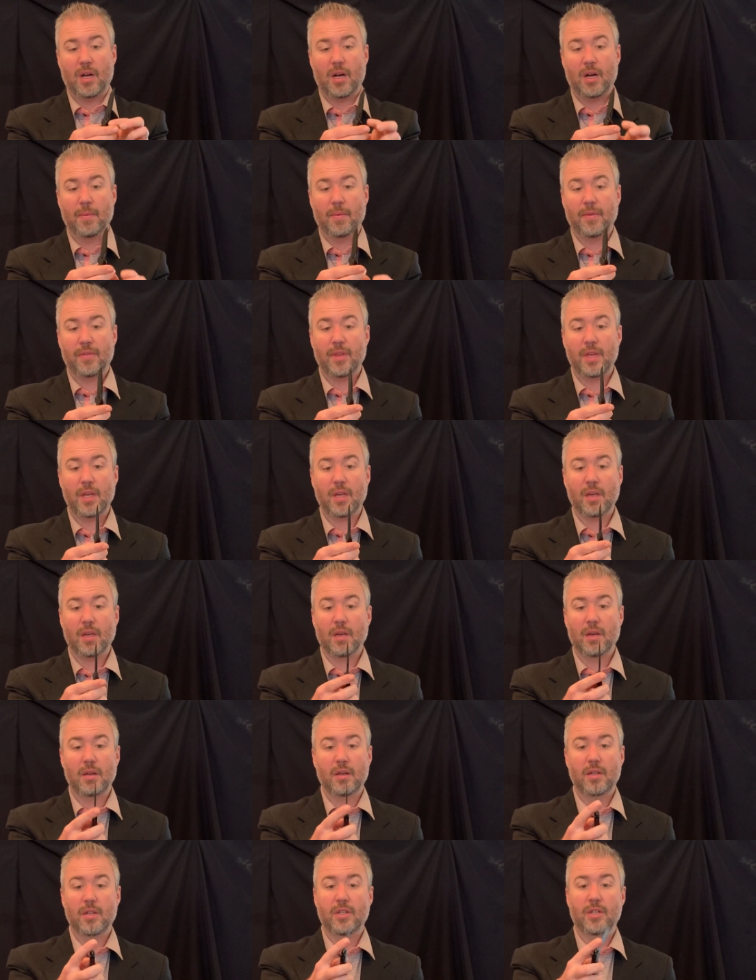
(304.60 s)
The
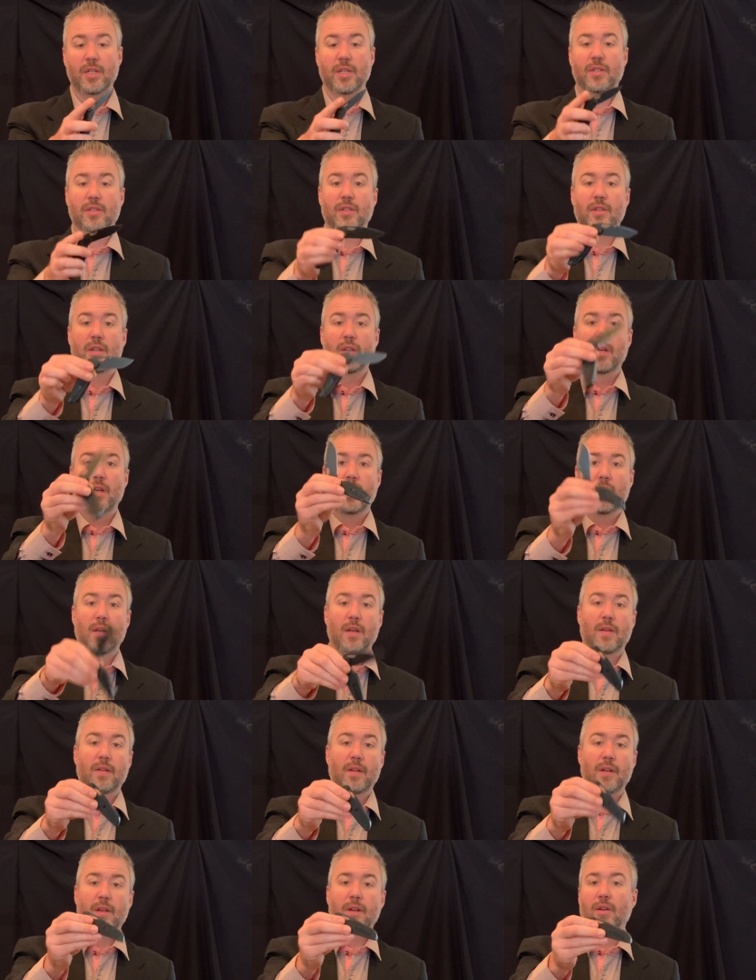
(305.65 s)
thing just
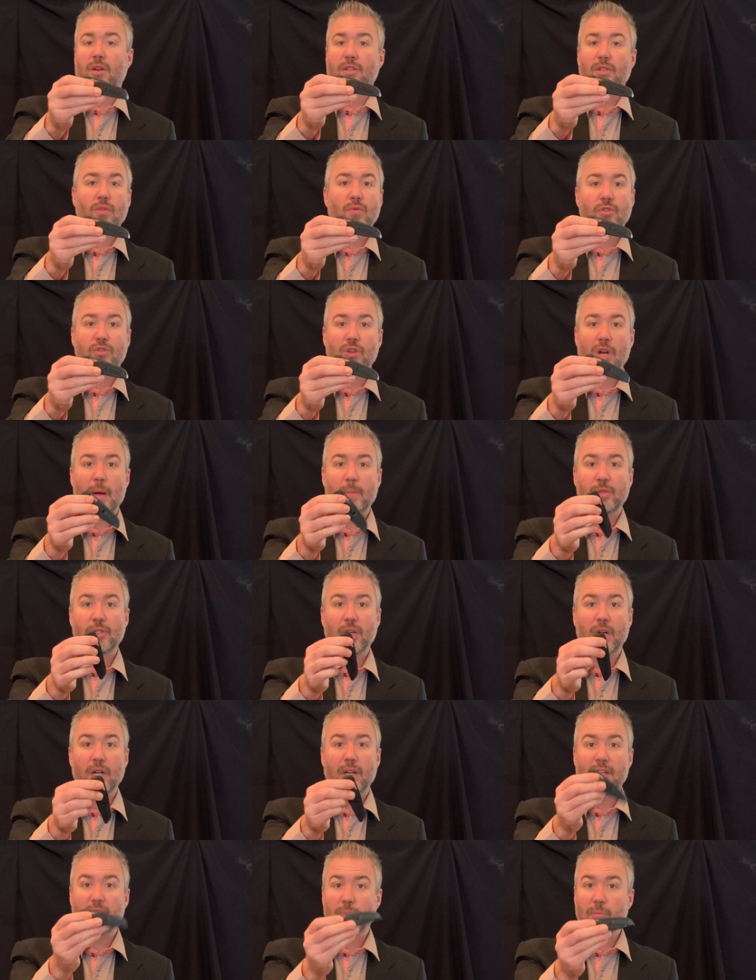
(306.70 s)
there's no drop
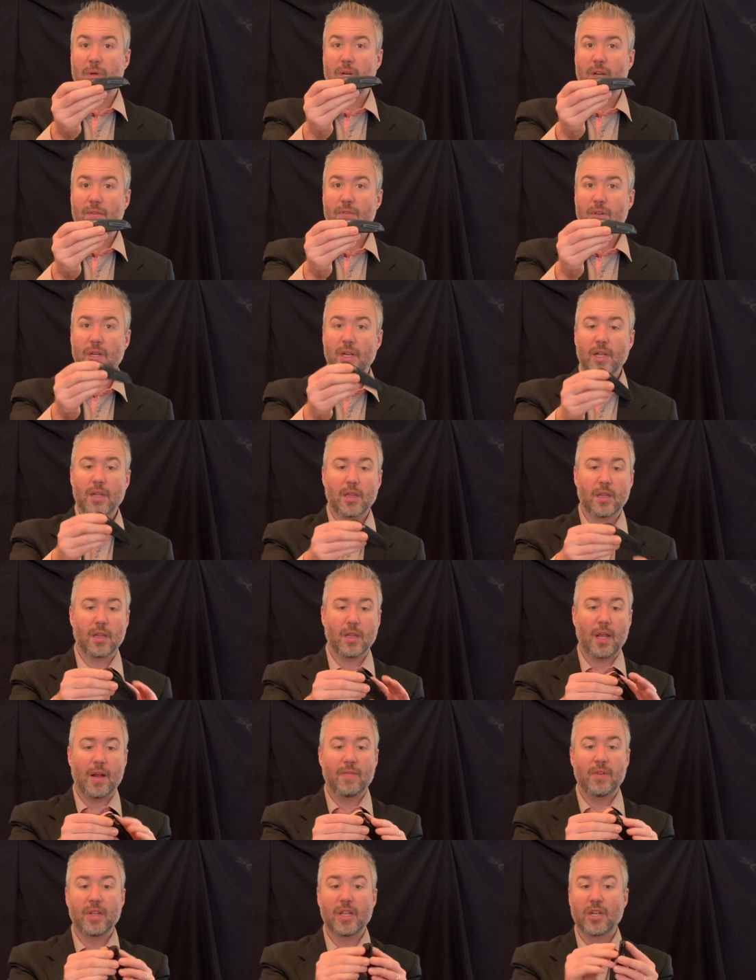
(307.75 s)
shuttiness, but if you get
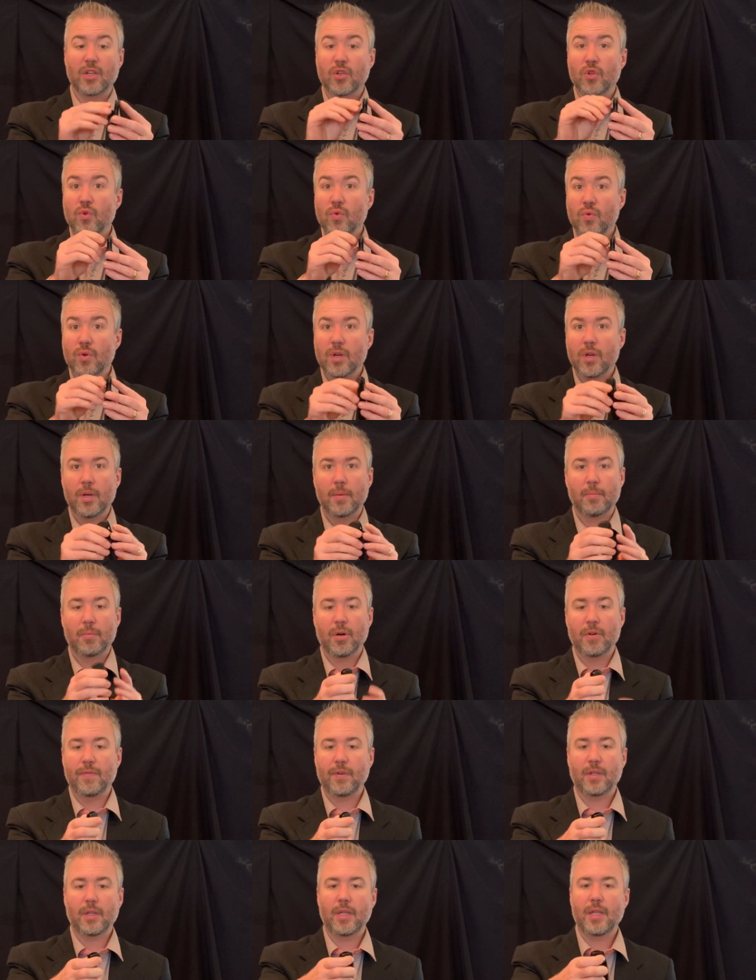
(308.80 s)
everything tuned
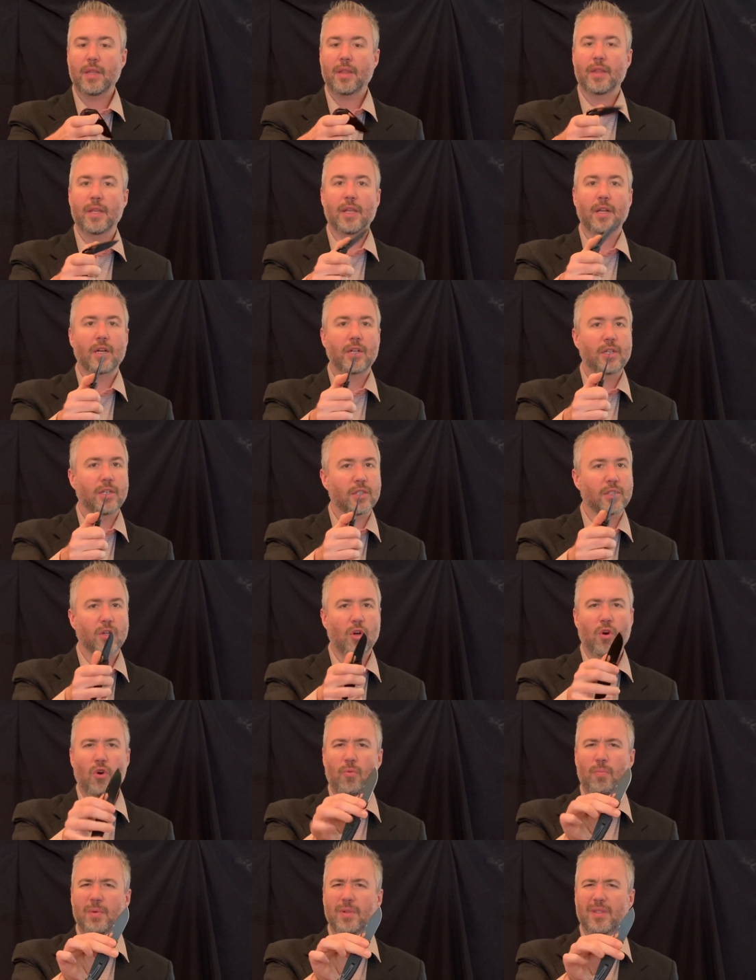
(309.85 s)
perfectly, the thing just
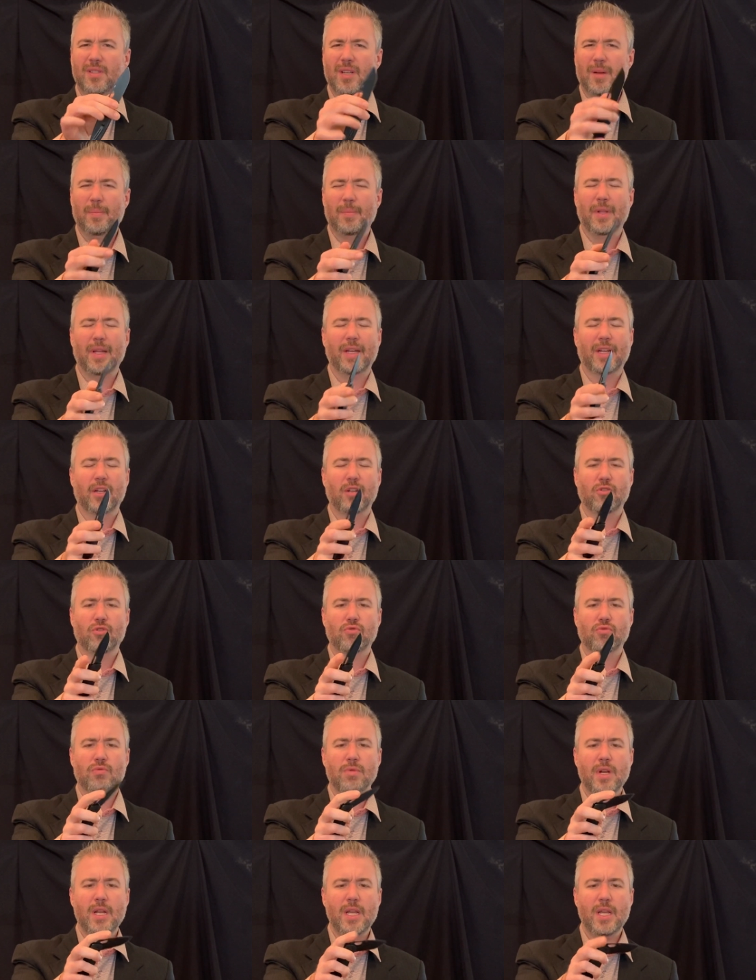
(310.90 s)
opens up like a
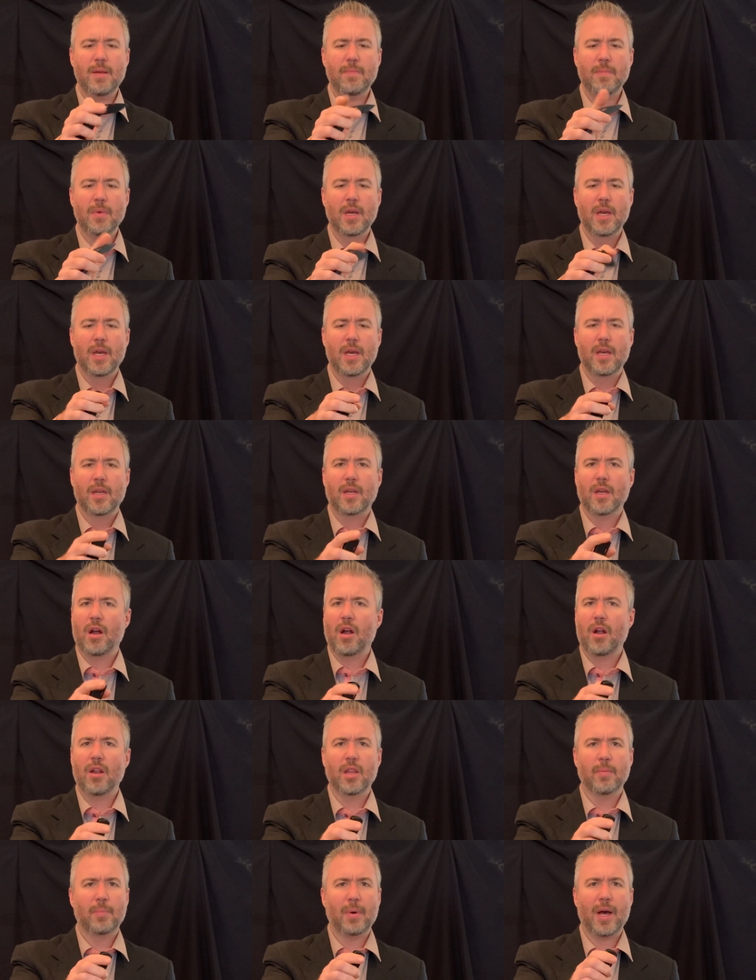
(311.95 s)
dream.
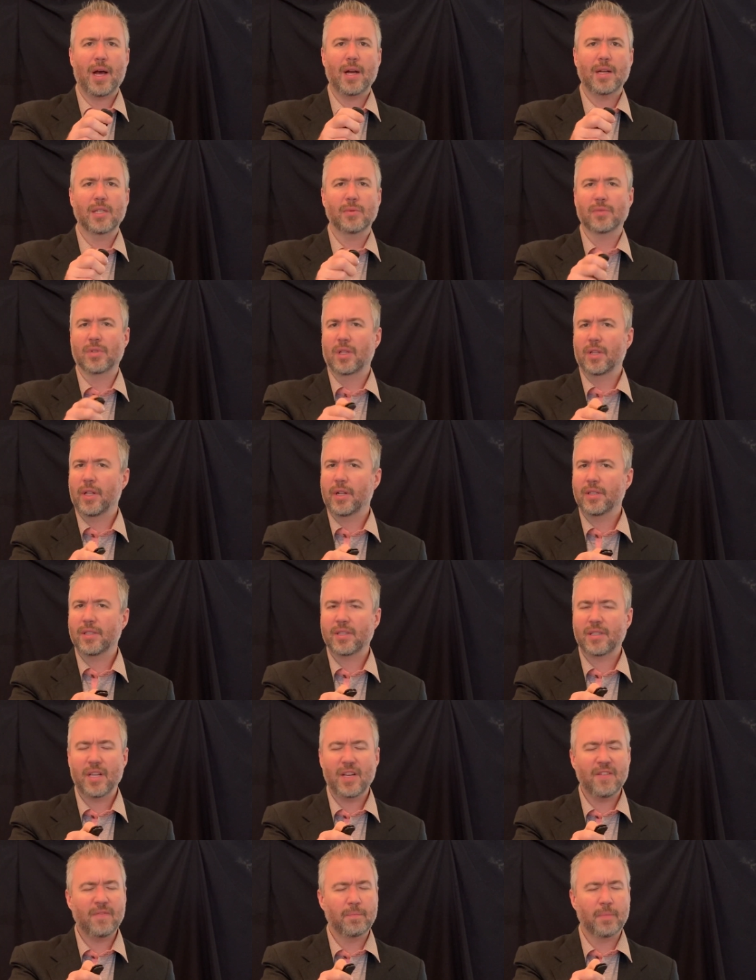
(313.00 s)
Out of the box, it was a little
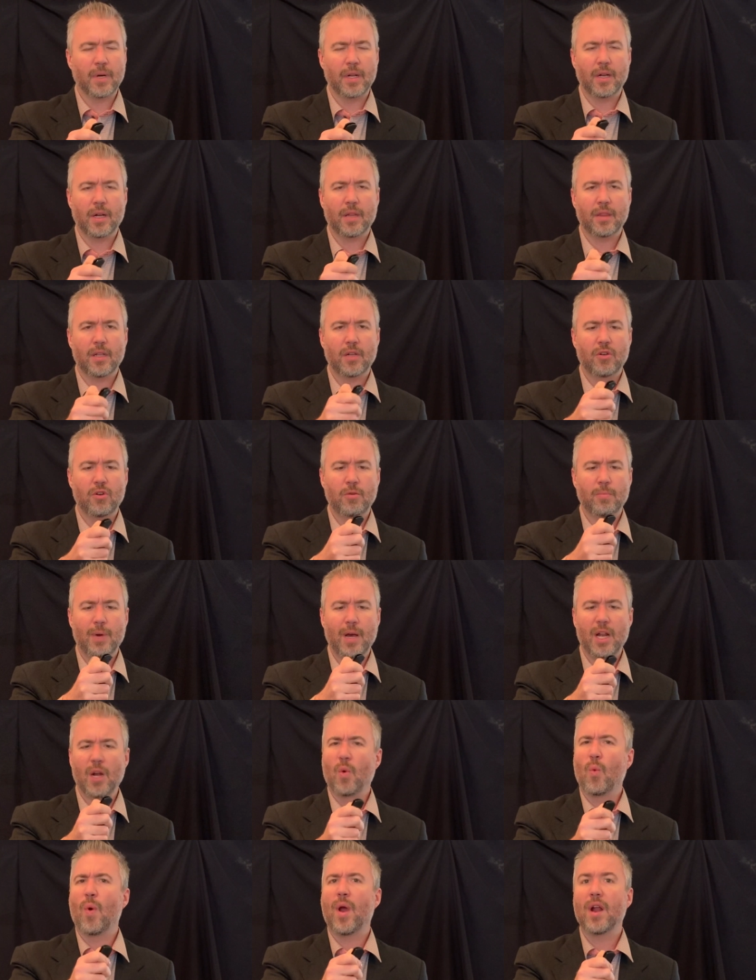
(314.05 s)
stiff, but nothing too
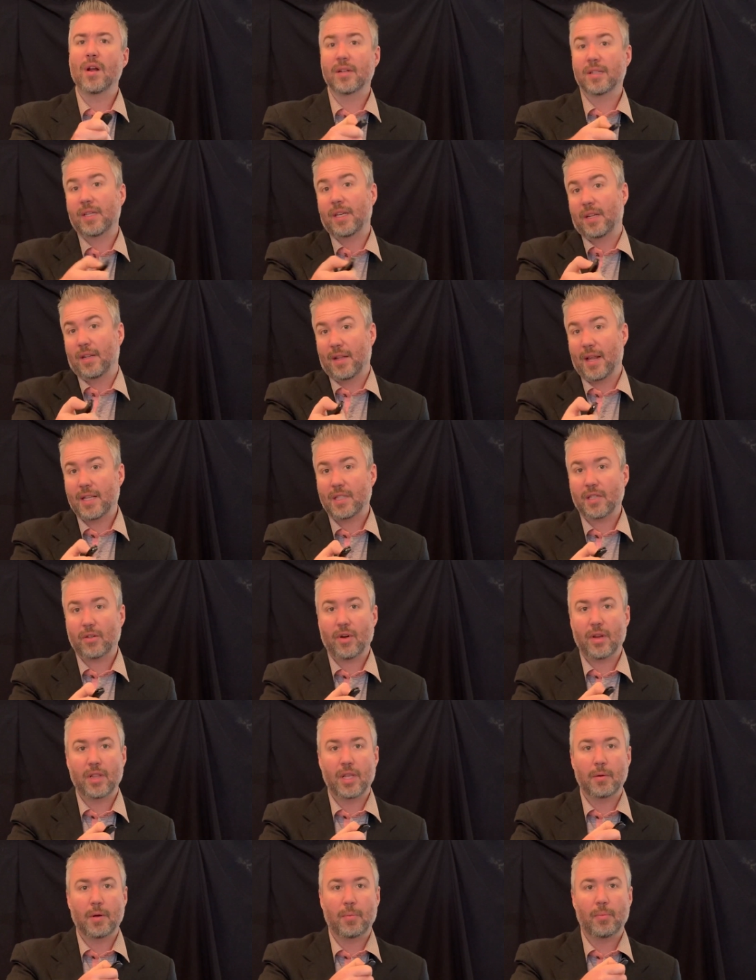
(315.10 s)
bad. It wears in. That's the
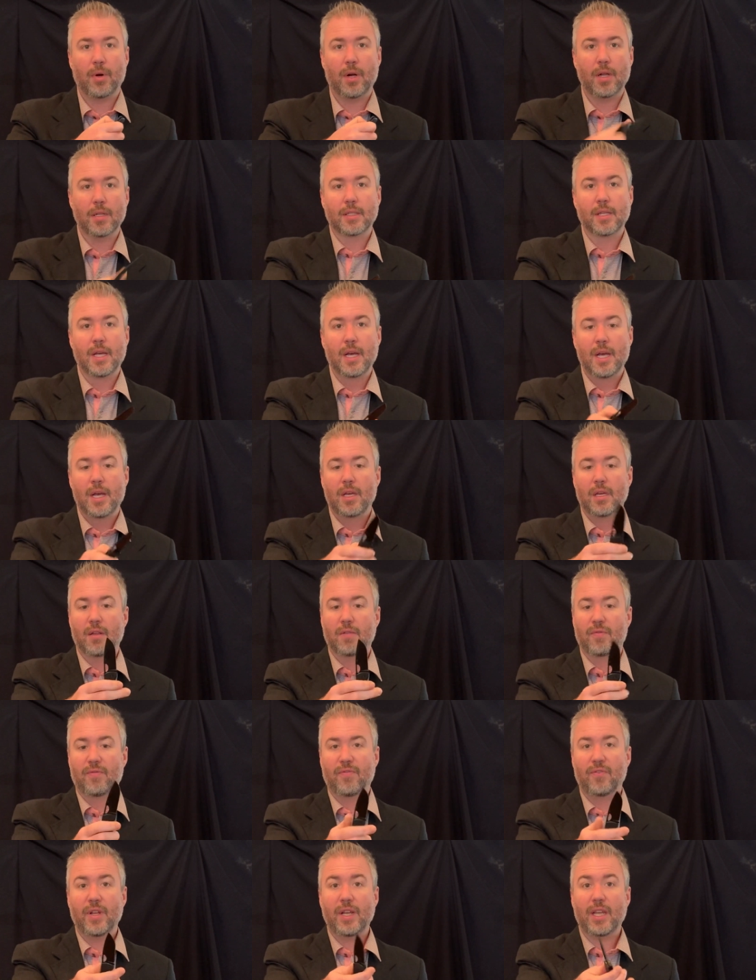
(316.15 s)
great thing about bronze.
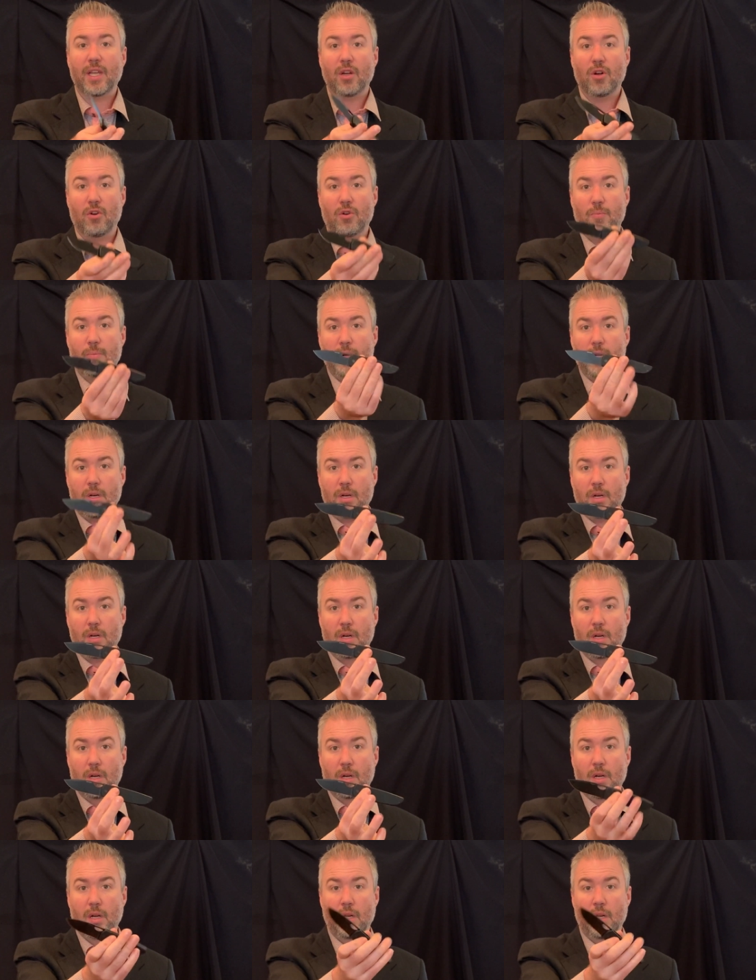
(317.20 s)
You flick it open.